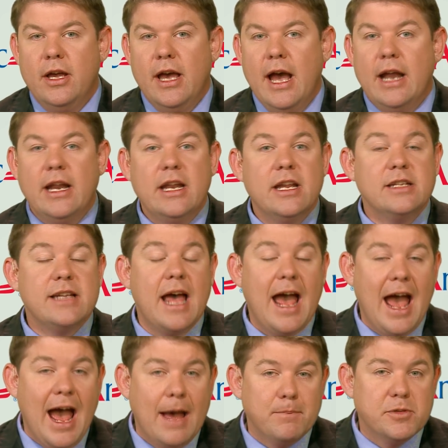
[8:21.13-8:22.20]
And it is
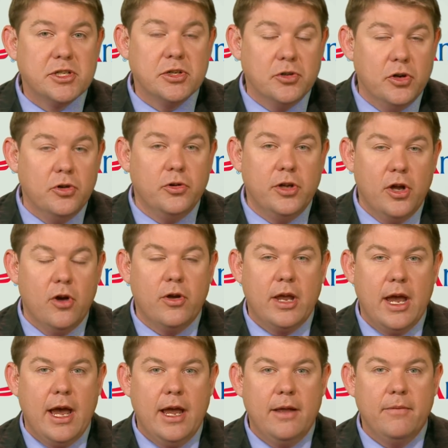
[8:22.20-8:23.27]
absolutely
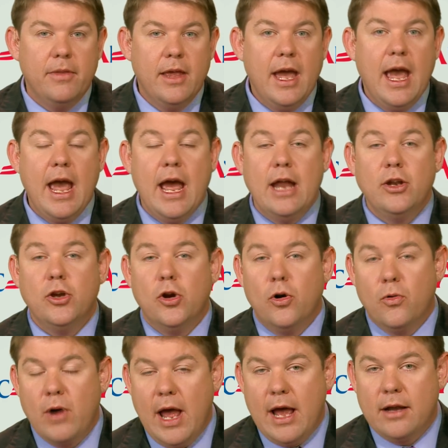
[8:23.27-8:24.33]
okay and
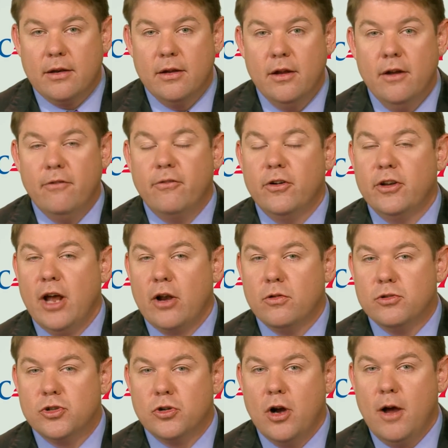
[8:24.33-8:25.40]
correct for
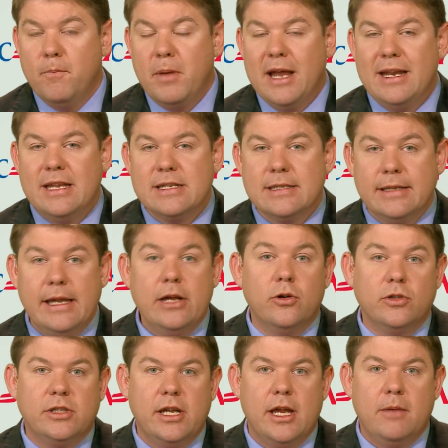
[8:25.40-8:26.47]
Donald Trump and his
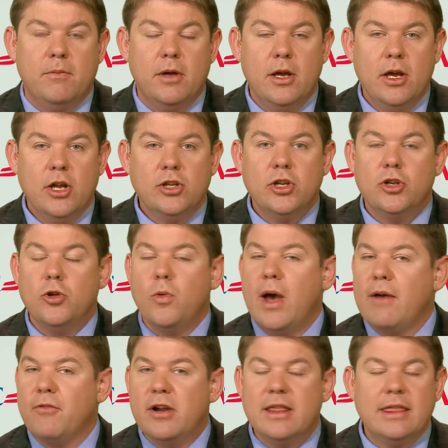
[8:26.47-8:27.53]
legal team to do
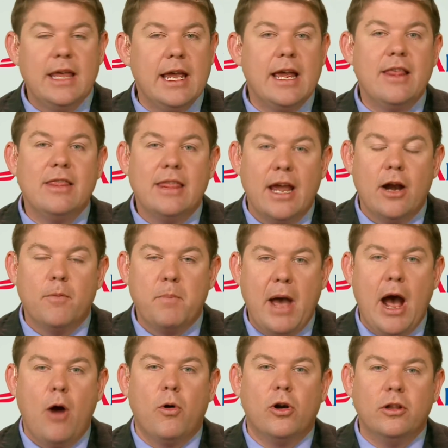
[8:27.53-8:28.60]
everything in their
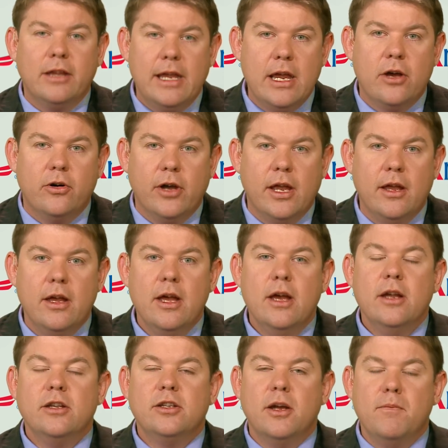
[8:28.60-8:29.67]
power legally
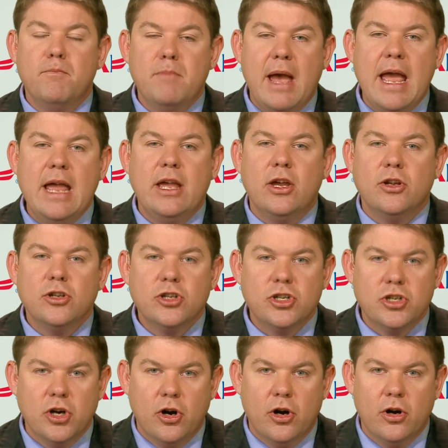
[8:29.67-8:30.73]
to make
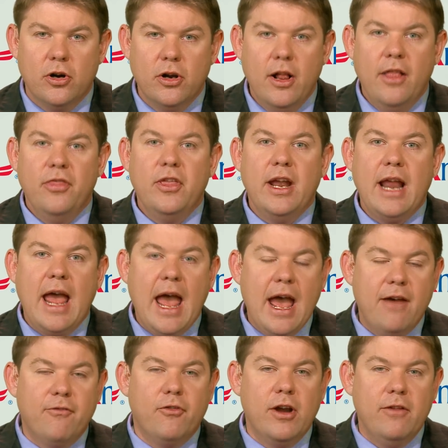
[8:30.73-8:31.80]
sure that
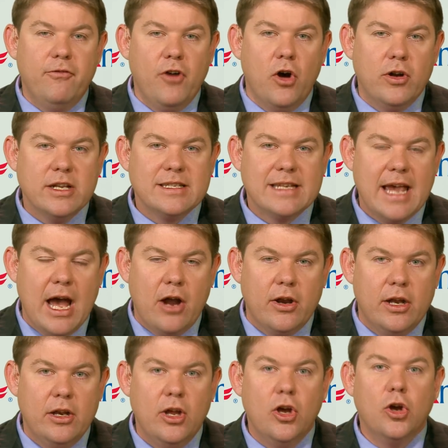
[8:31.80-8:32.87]
every vote is
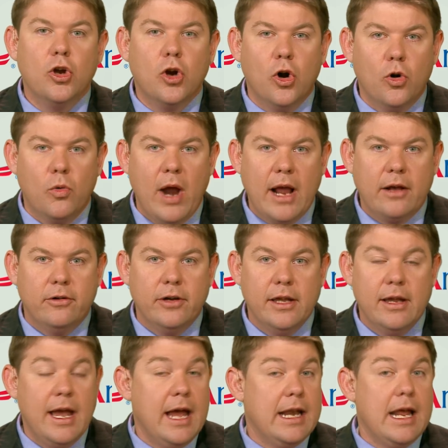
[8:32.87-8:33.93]
counted
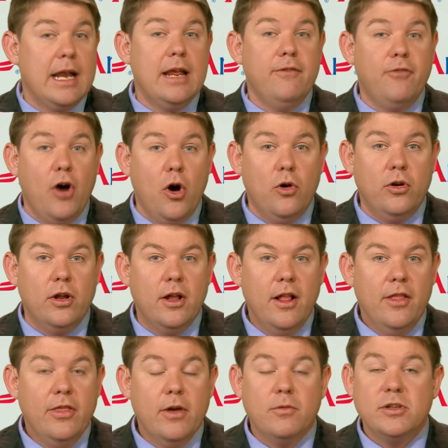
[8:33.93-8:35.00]
correctly, and any vote
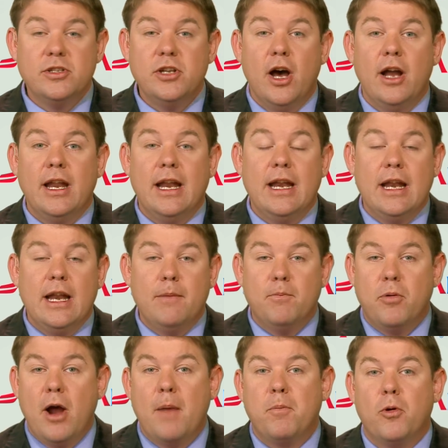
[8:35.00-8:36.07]
that was done in an
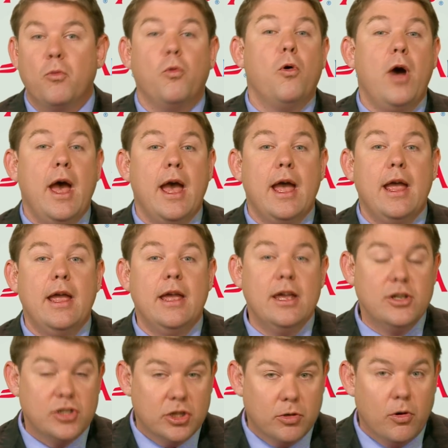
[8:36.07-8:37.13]
improper way
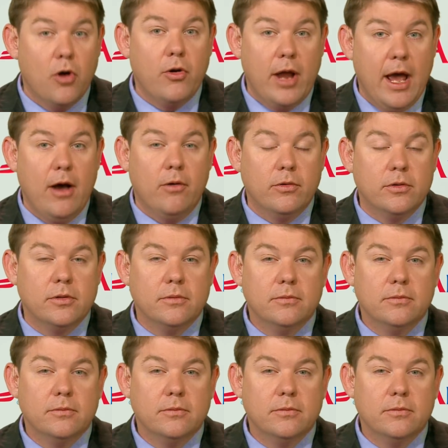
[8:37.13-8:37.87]
is thrown out.